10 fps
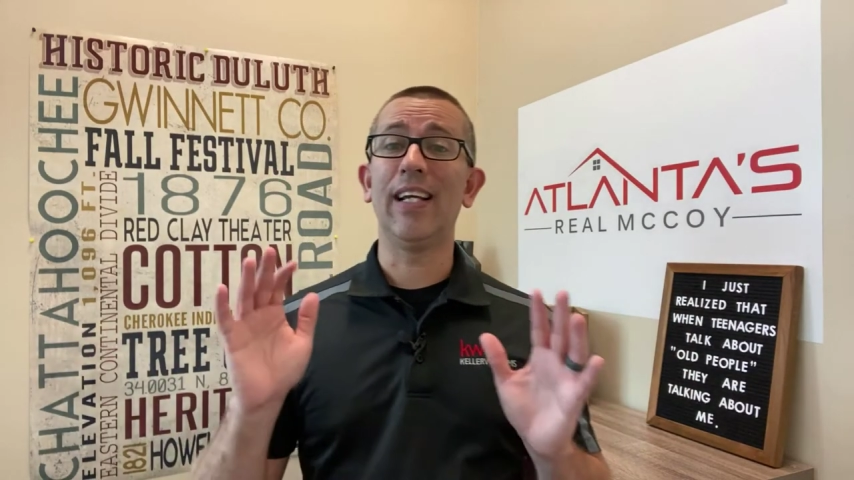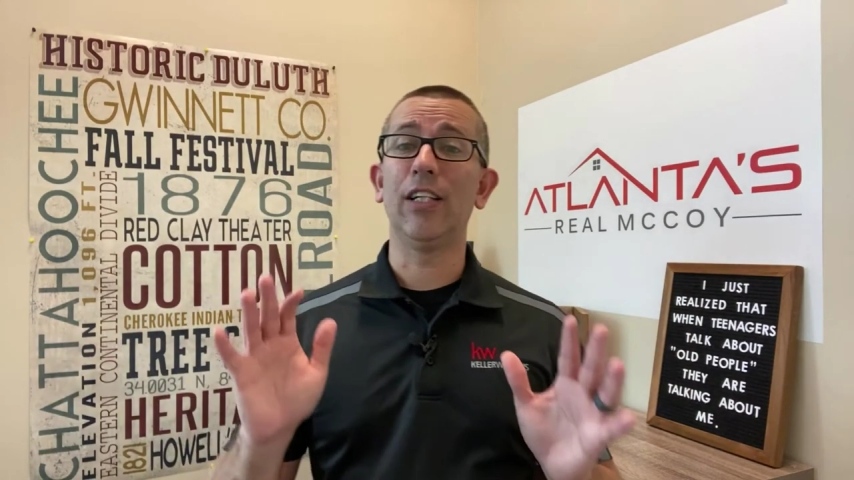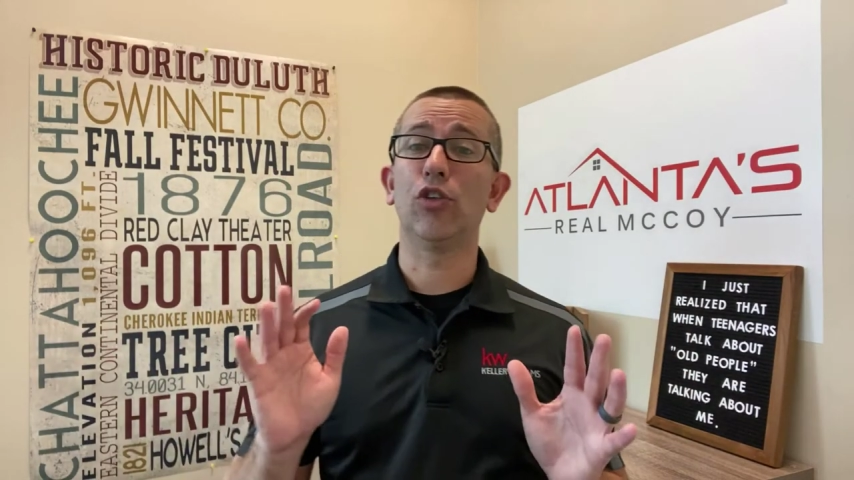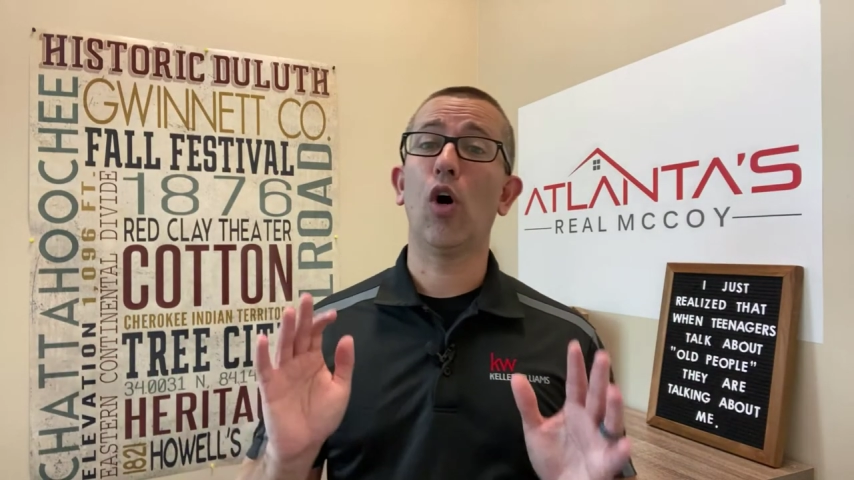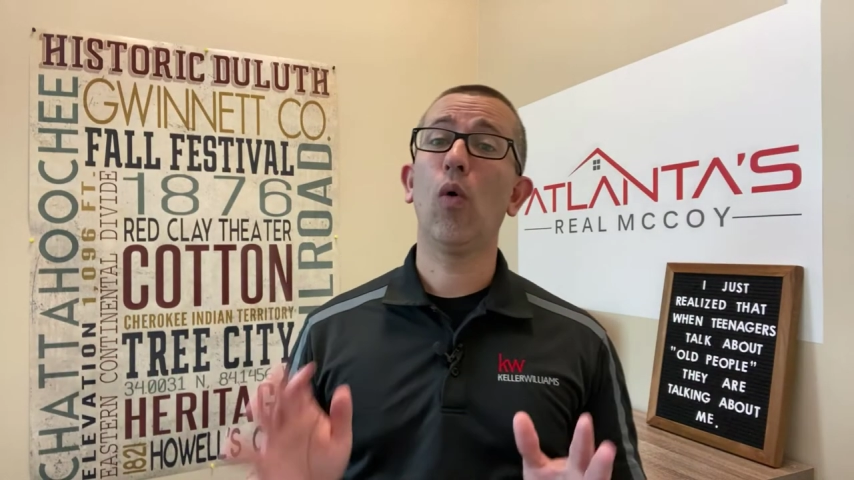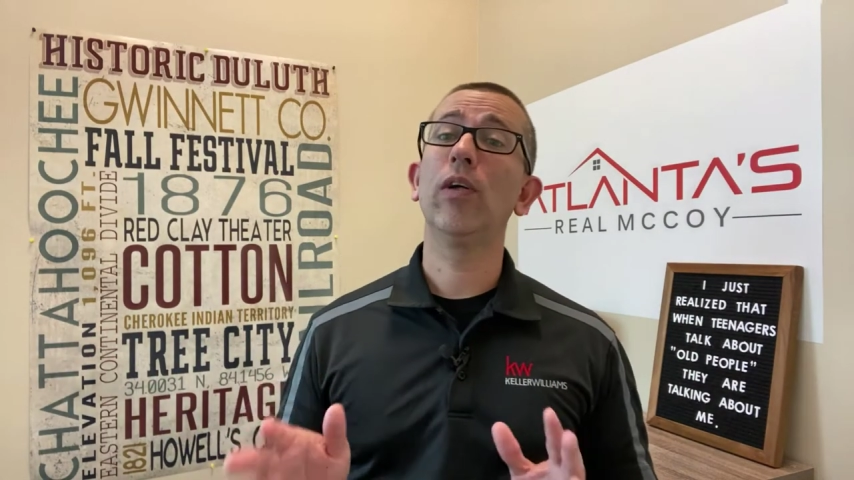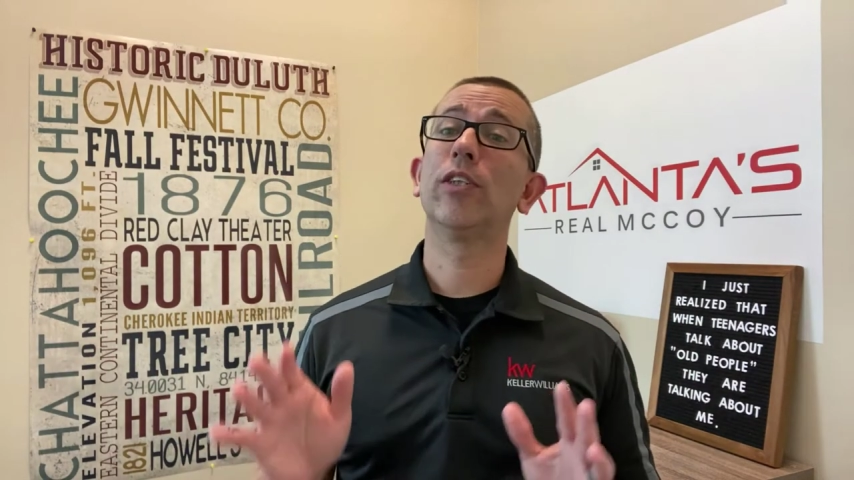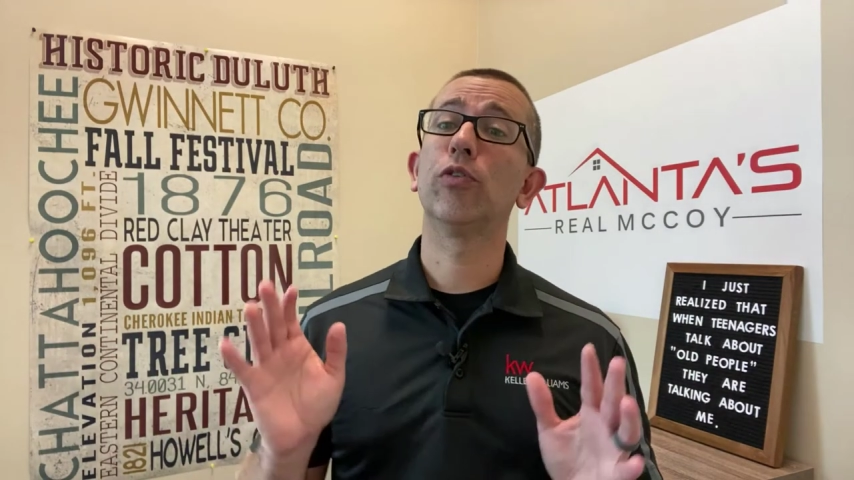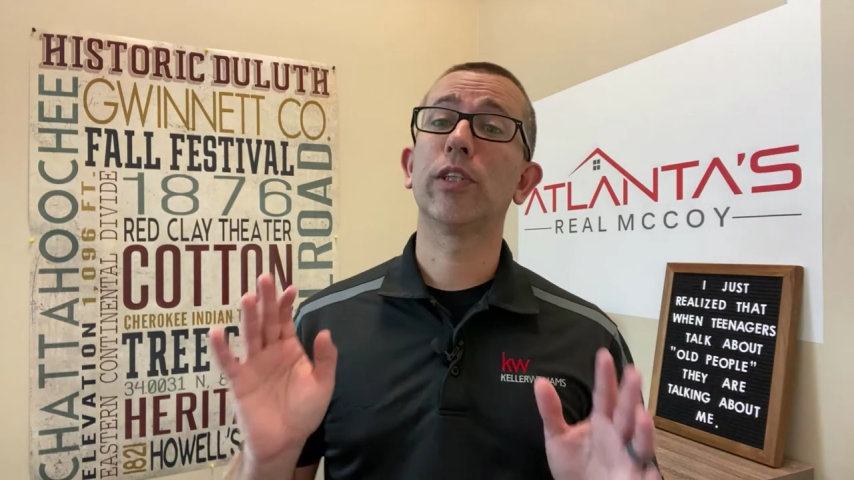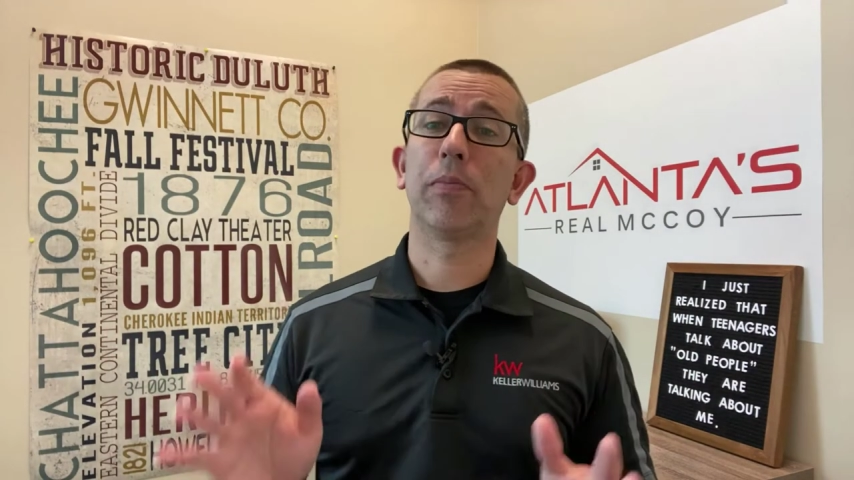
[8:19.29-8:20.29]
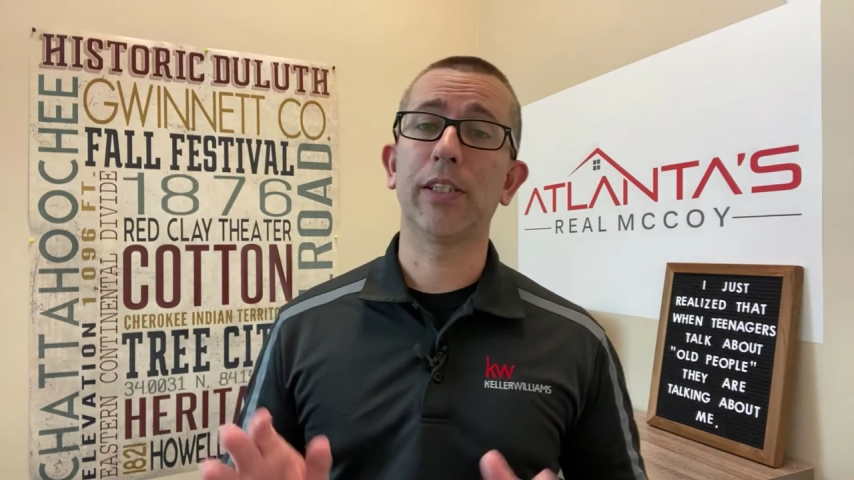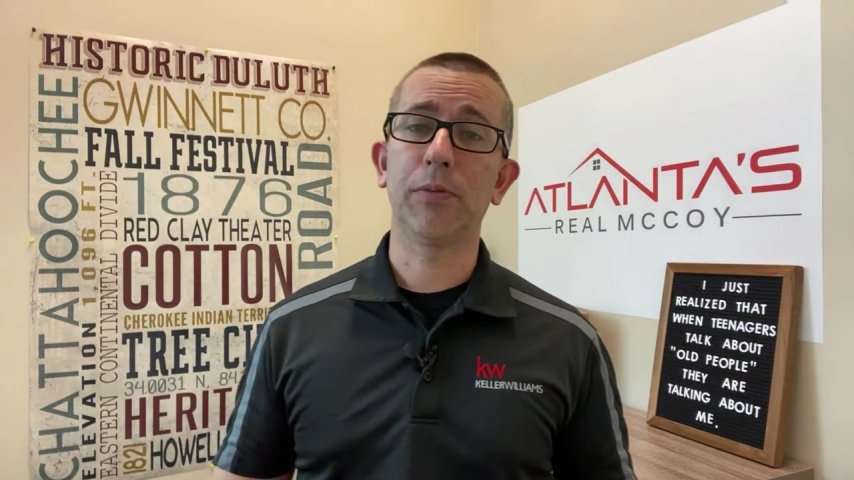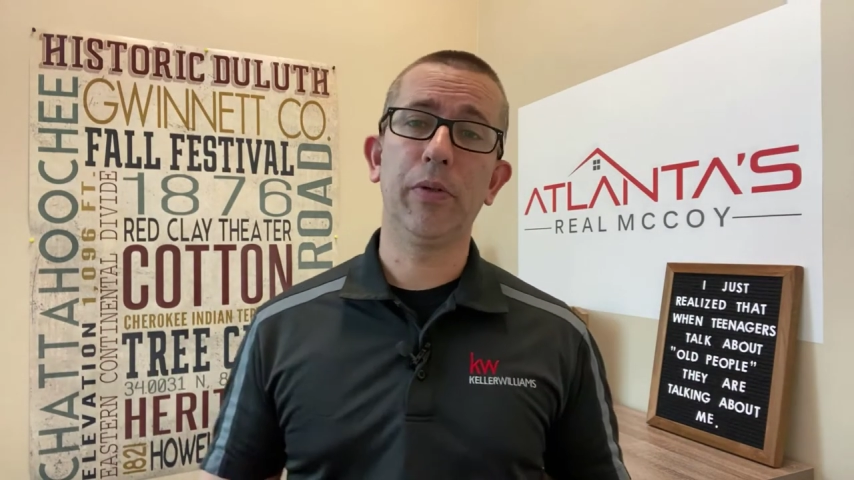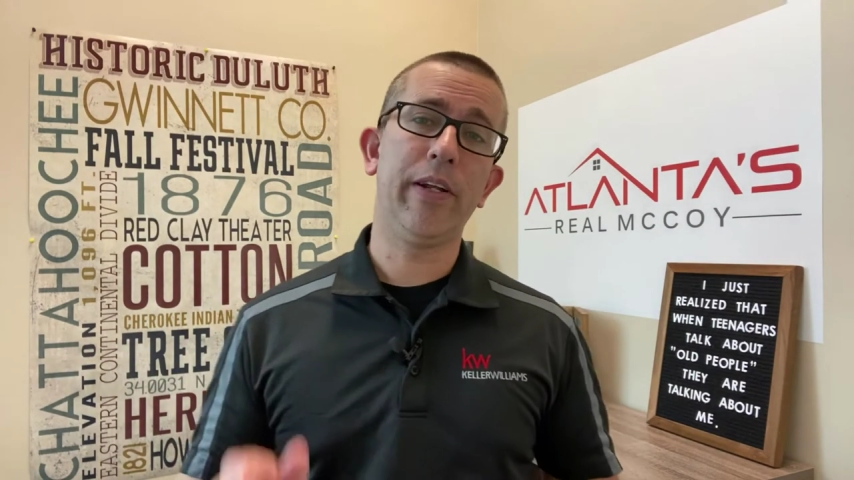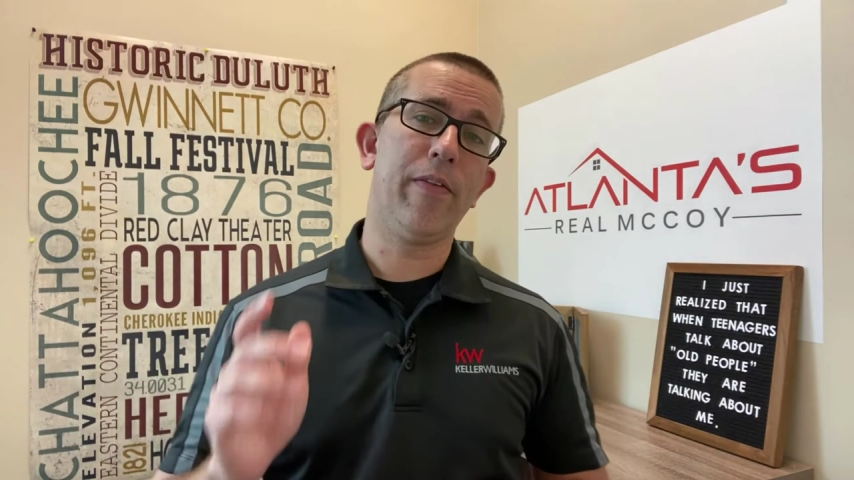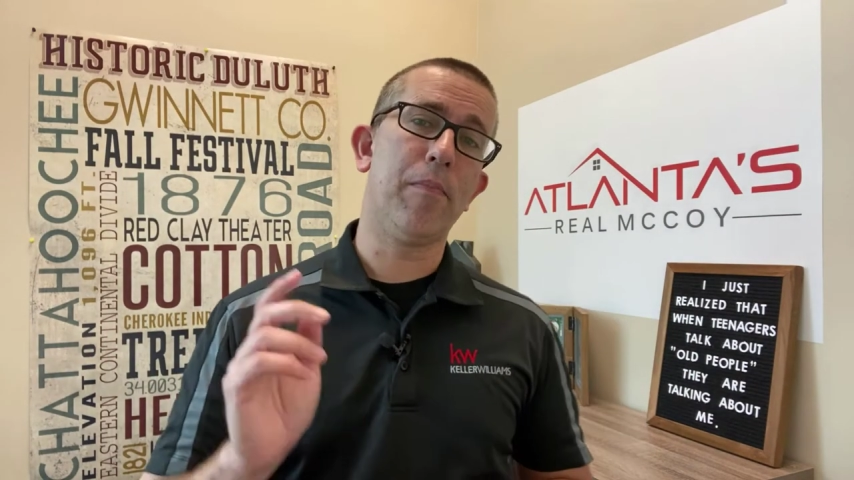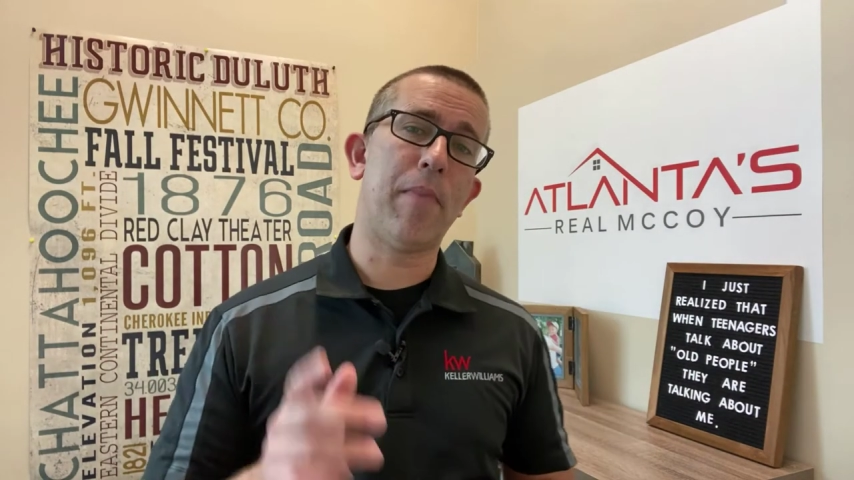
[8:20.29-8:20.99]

it is always the responsibility of the